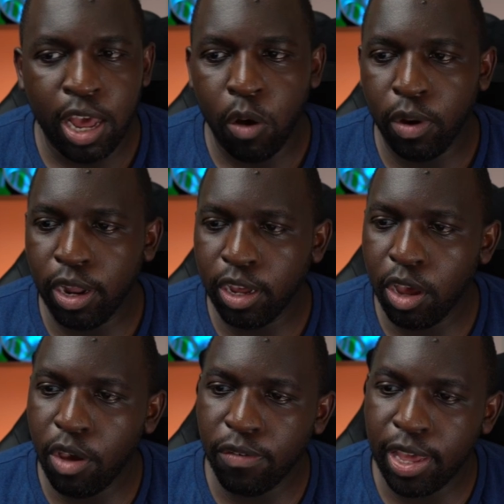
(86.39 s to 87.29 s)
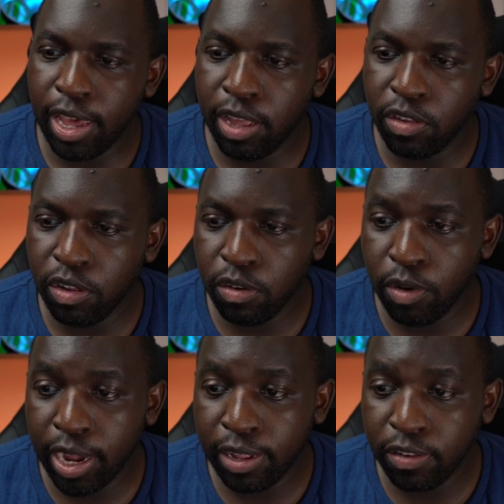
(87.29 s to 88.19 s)
When I go over here to the
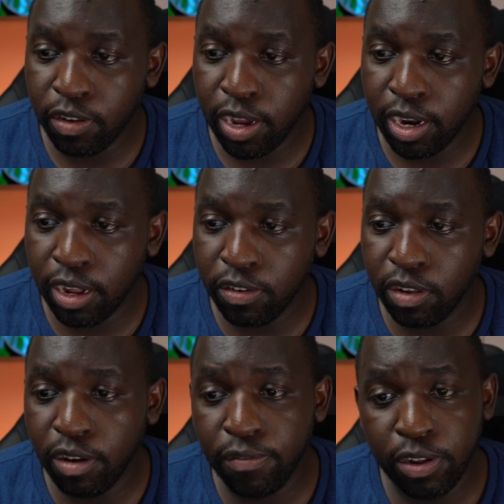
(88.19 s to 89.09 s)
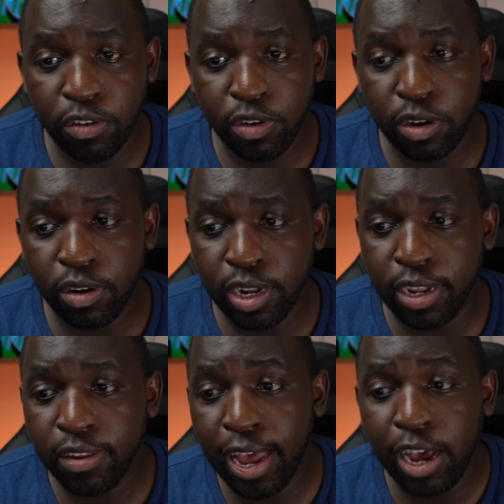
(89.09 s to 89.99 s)
right hand side and I start filtering on
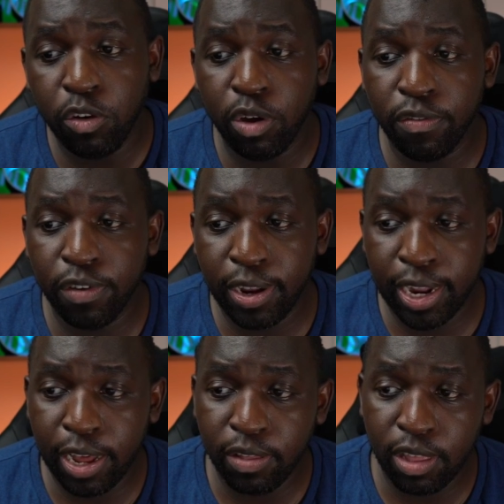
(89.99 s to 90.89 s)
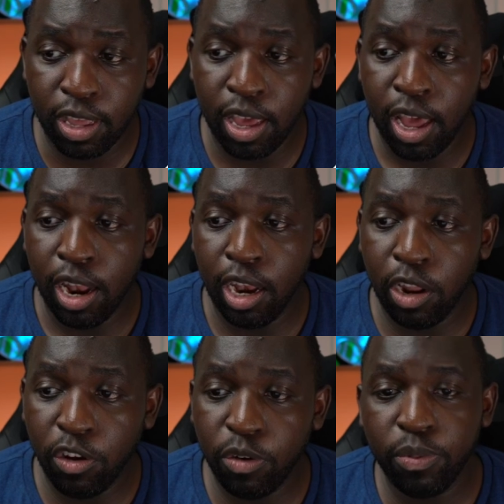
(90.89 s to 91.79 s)
dates, how do I find out the
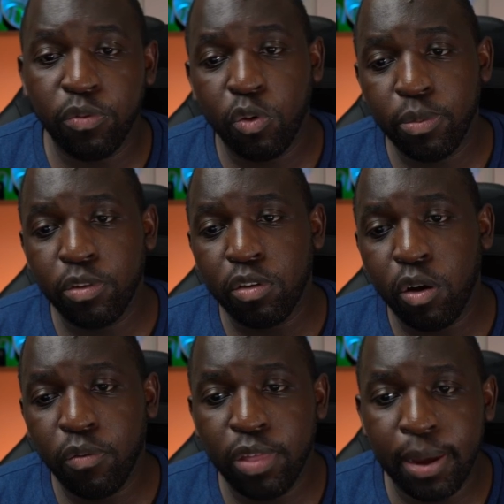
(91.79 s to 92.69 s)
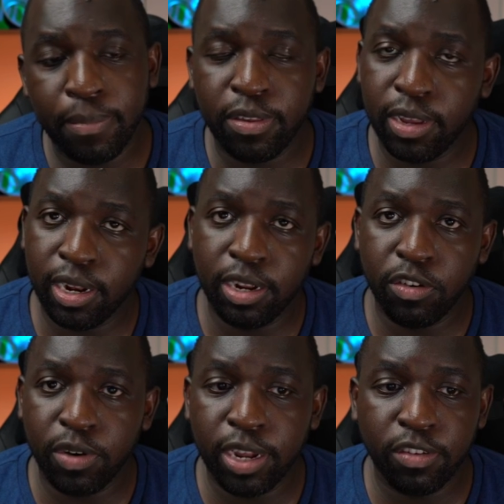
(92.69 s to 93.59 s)
load performance of that particular
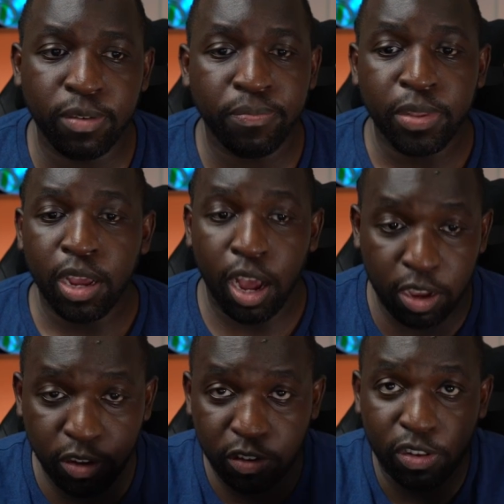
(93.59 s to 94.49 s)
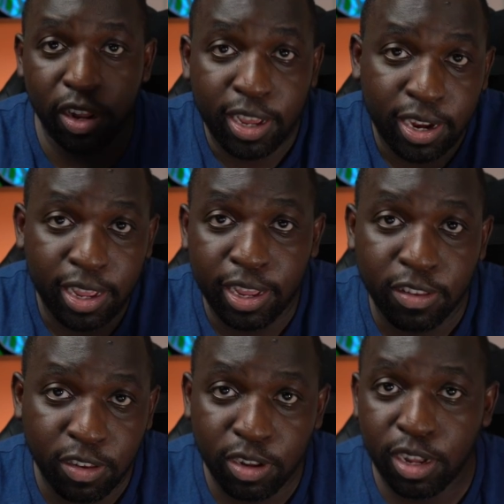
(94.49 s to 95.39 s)
interaction? I could just look at it and
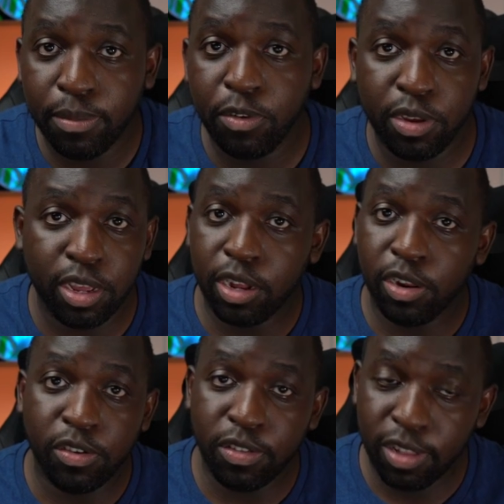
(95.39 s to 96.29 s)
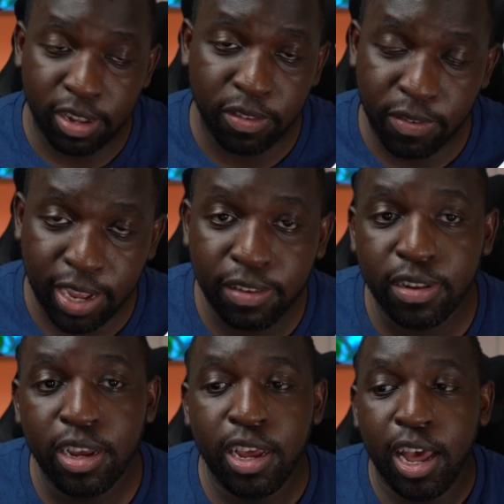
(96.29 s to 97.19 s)
sort of come to a conclusion that it's fast.
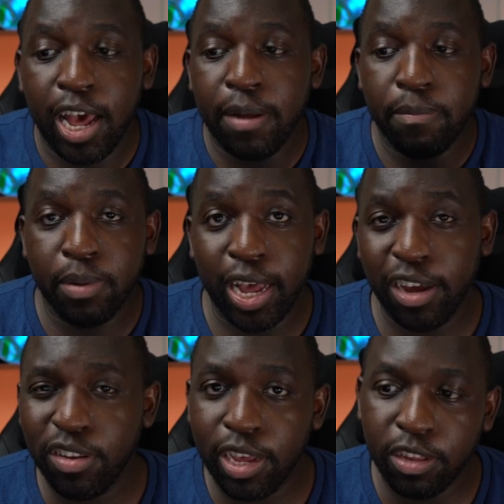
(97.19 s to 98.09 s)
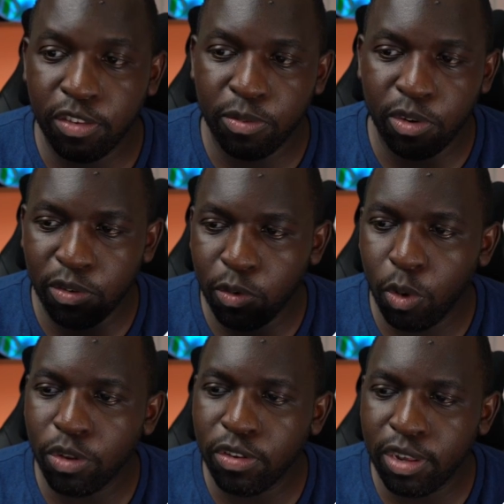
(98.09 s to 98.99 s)
Um, but how do you get some sort of
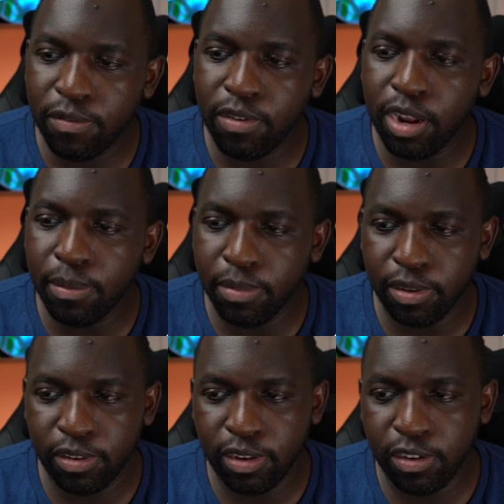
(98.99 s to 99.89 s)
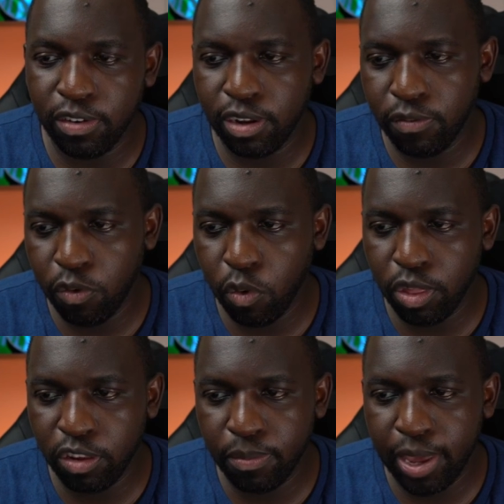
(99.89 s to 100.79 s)
quantitative numbers essentially for
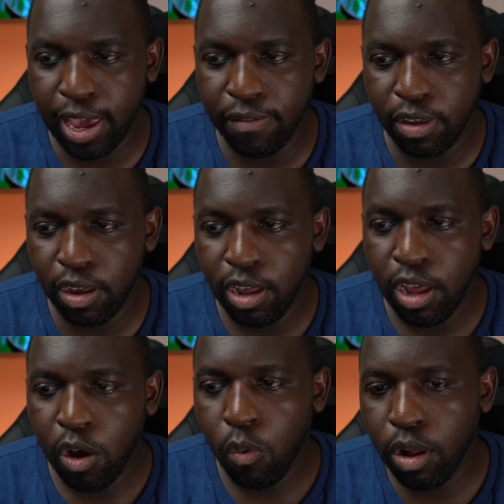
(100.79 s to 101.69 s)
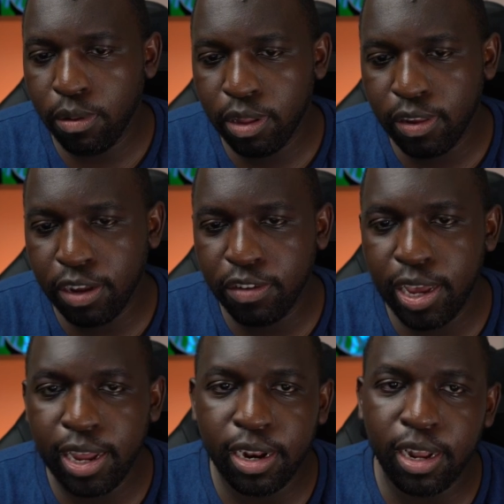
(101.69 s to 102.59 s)
this behavior? Well, it's actually
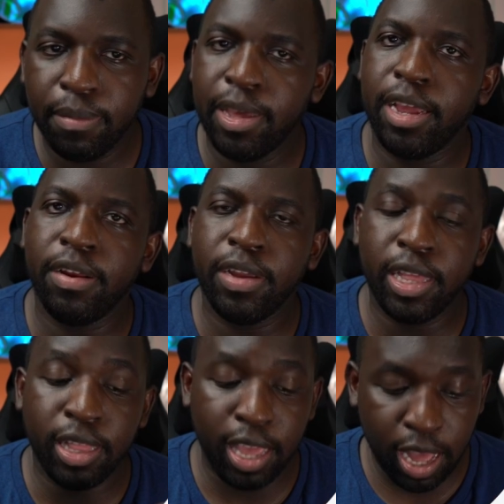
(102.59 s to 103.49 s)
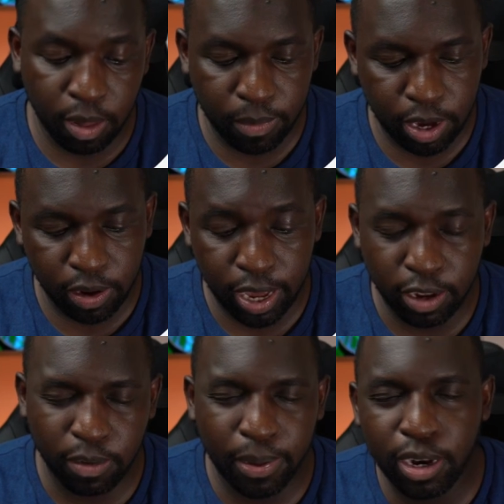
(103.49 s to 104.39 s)
hidden up here in the help menu. Now,
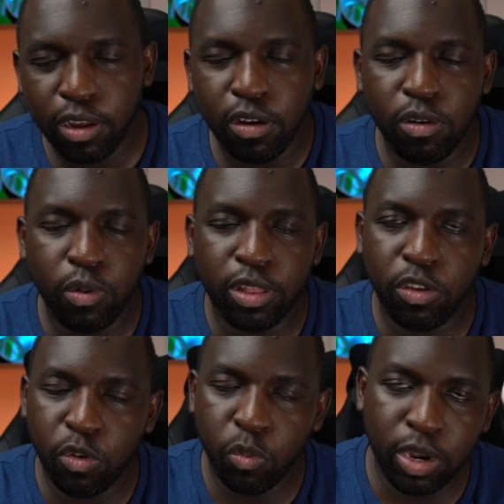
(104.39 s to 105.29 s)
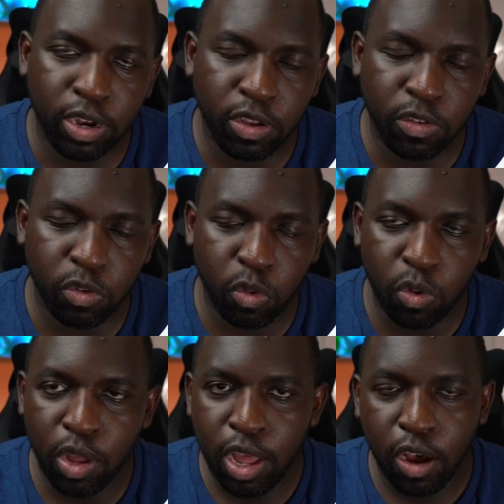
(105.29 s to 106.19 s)
depending on whether you're on Windows
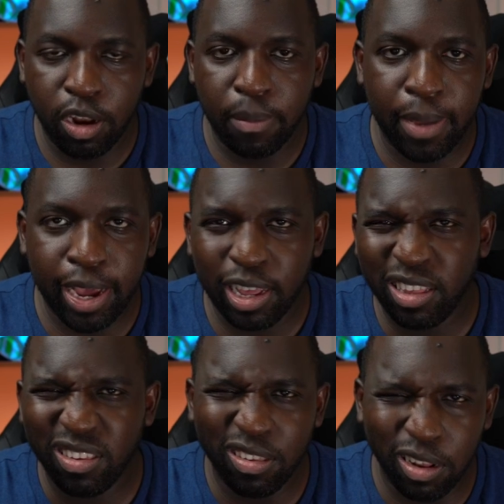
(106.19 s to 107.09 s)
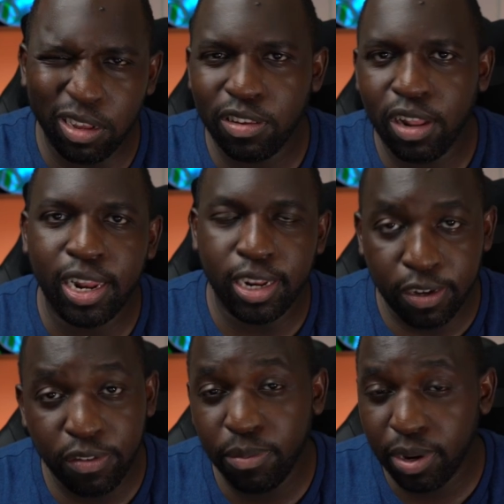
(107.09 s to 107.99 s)
or on a Mac, it looks slightly
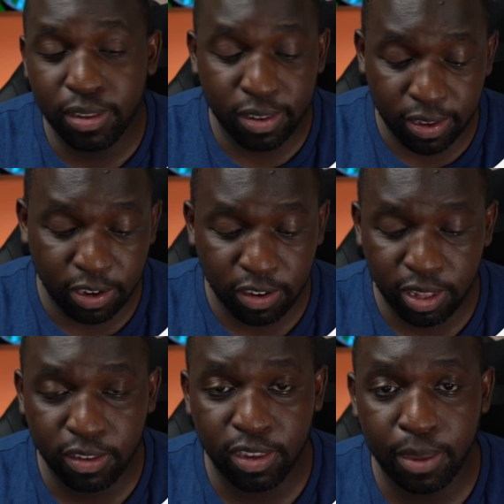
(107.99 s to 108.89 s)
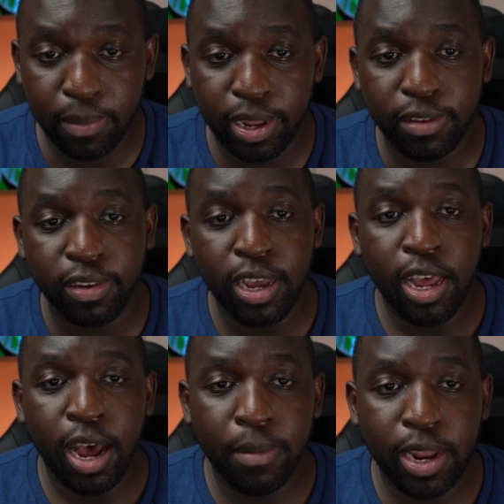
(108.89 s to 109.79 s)
different, but it's essentially in the same place.
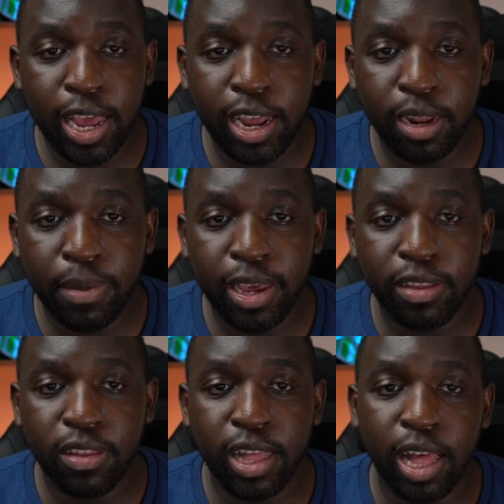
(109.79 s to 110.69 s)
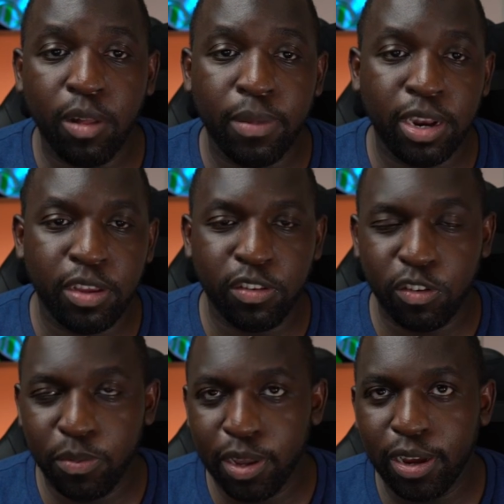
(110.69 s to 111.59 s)
I'm going to head up here to the help menu. It's
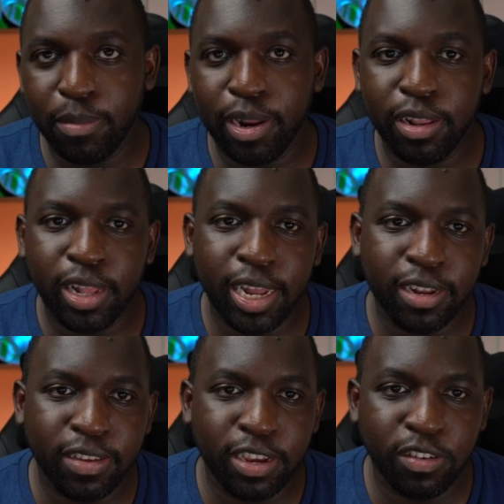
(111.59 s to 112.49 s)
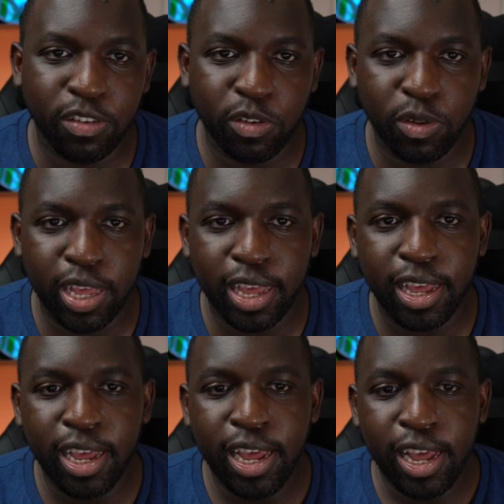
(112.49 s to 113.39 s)
just behind my little annotation tool here.
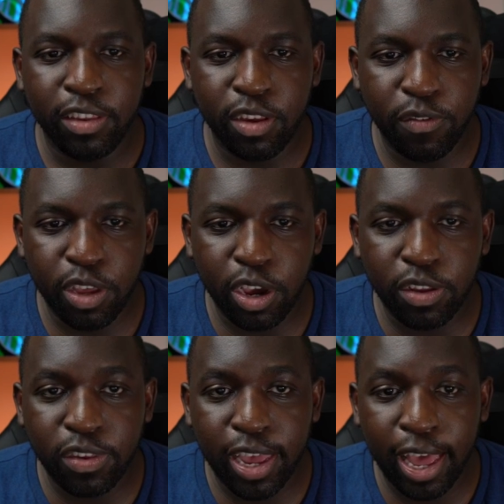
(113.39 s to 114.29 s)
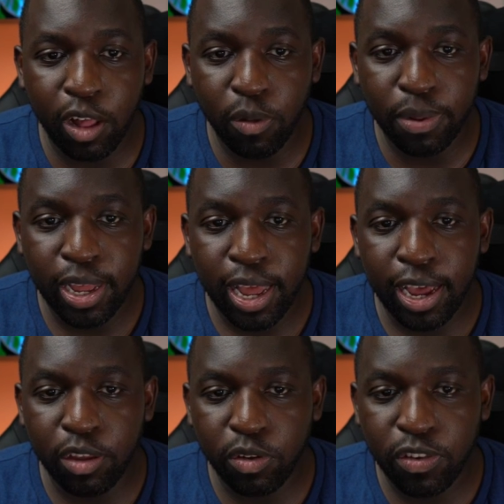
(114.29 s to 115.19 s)
So if you go to help,
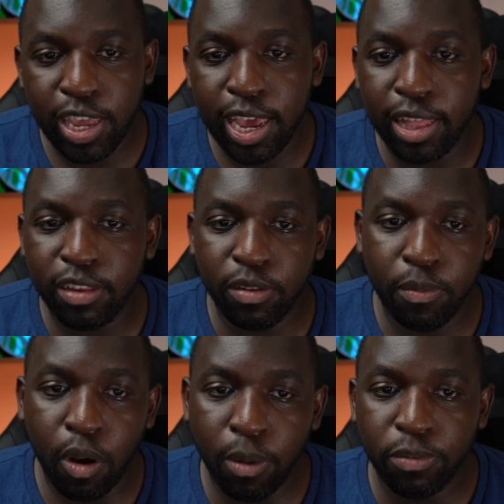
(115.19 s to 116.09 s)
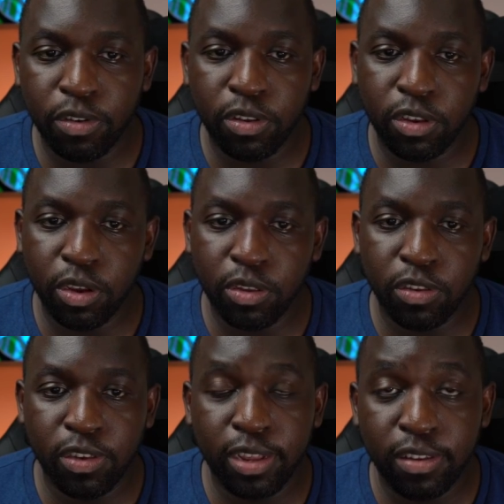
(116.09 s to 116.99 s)
and you'll see here there's an option to go to
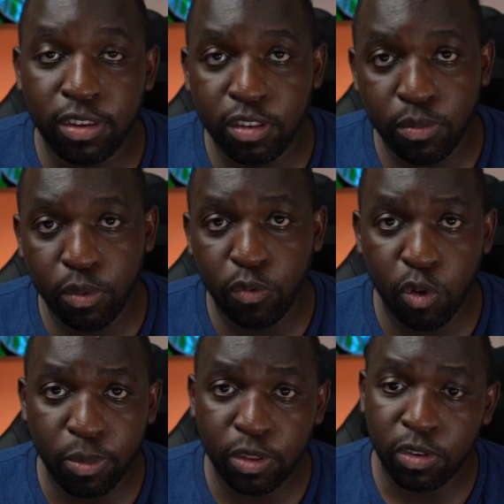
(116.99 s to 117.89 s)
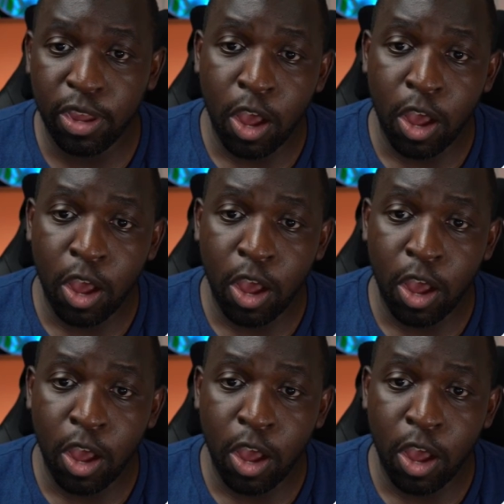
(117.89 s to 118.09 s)
settings and performance.